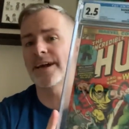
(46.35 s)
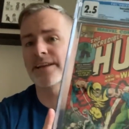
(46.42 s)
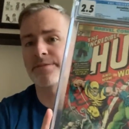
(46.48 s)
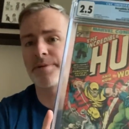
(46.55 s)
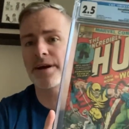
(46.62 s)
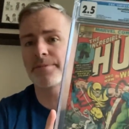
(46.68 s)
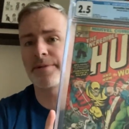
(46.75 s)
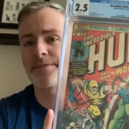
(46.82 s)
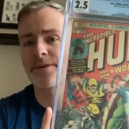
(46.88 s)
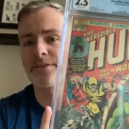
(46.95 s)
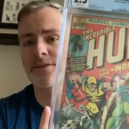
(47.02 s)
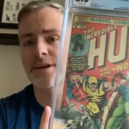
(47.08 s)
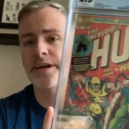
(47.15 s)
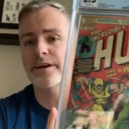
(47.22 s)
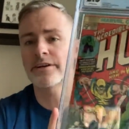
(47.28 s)
He's probably my
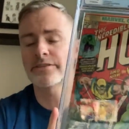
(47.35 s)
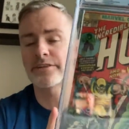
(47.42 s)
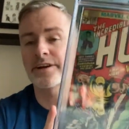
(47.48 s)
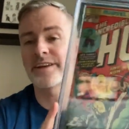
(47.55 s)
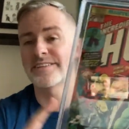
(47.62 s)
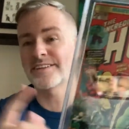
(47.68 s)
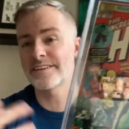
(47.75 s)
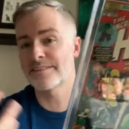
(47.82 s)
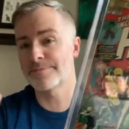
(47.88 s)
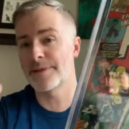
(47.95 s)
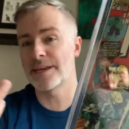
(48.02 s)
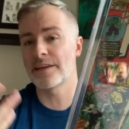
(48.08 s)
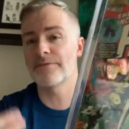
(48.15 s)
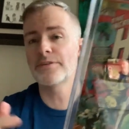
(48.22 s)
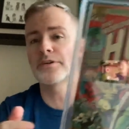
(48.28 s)
favorite character, as he is
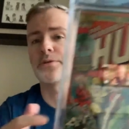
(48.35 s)
many of